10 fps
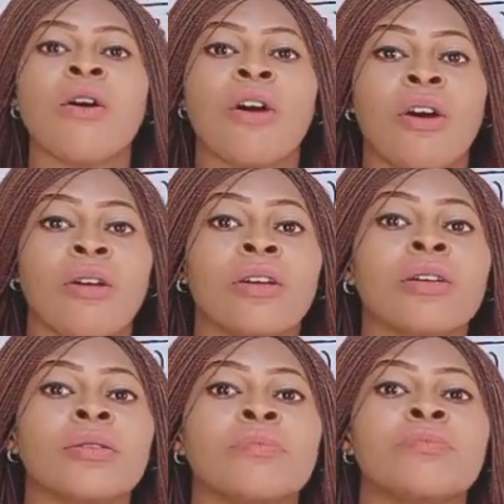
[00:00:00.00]

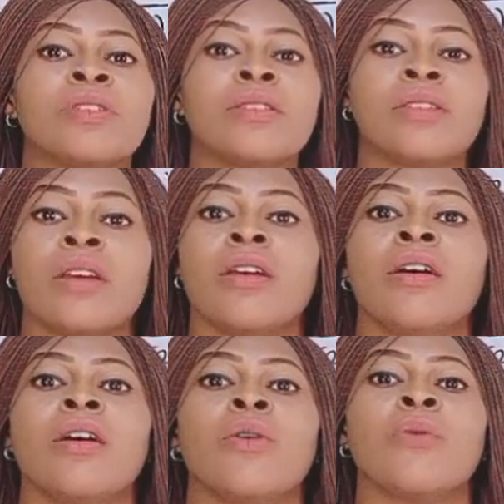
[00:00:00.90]
herbs.
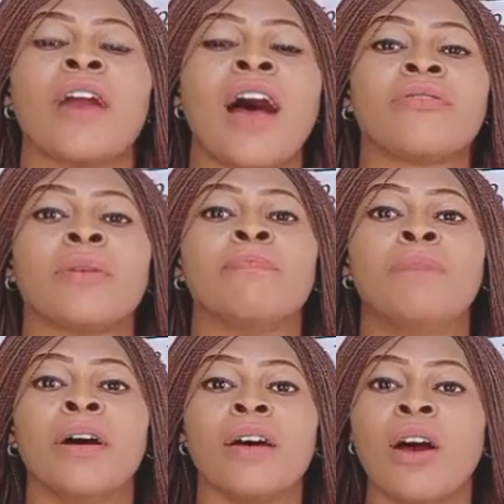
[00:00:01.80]
We have the B,